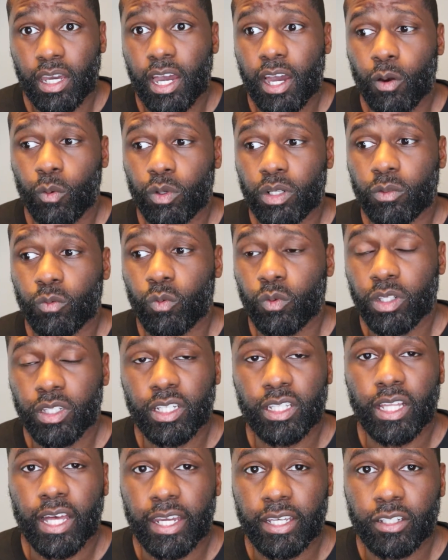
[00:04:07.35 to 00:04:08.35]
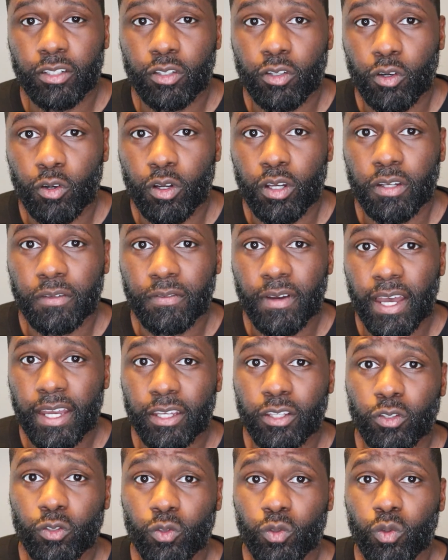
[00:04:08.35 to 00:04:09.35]
I would really like to know if
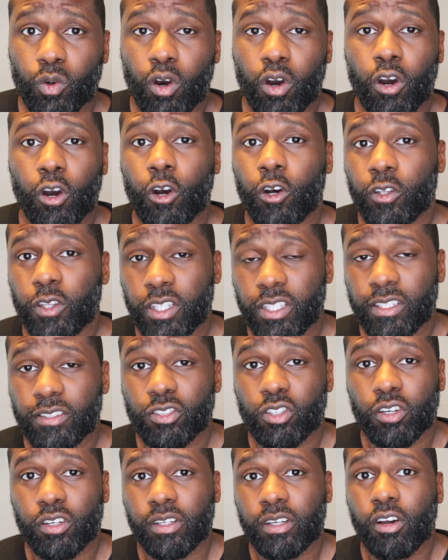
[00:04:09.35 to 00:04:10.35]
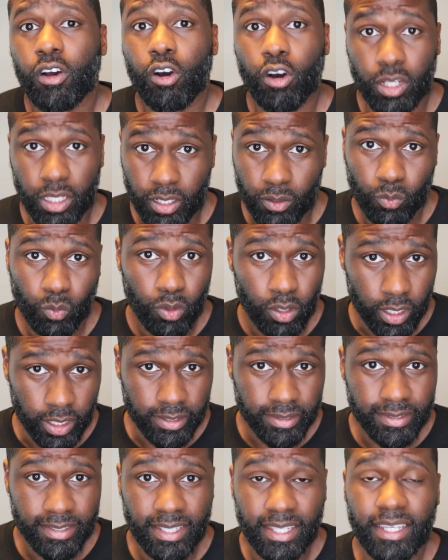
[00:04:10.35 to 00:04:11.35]
I can do all these all at
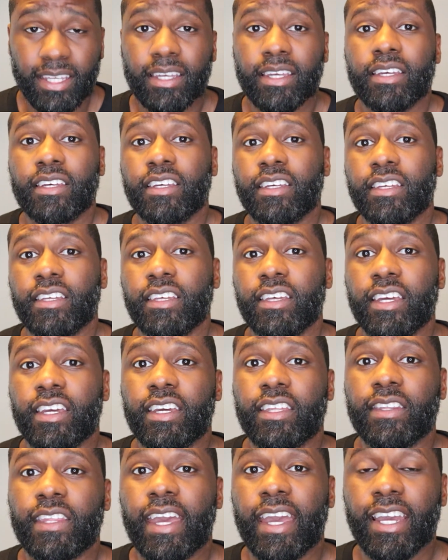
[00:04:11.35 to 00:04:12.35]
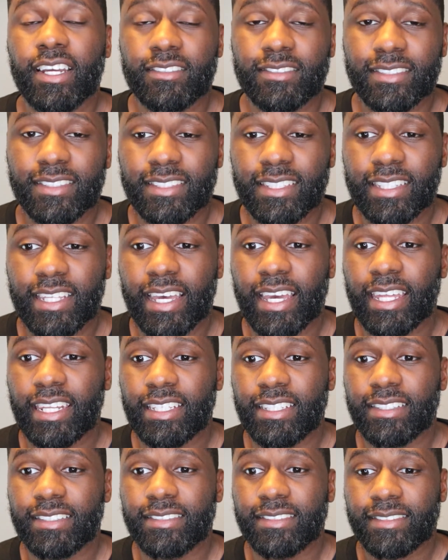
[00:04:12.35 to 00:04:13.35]
once. And the answer to
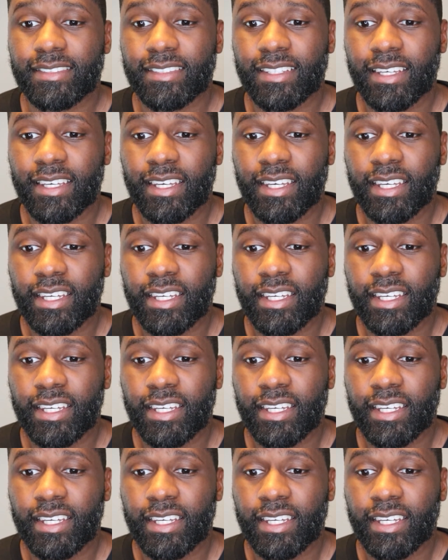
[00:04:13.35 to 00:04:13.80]
that is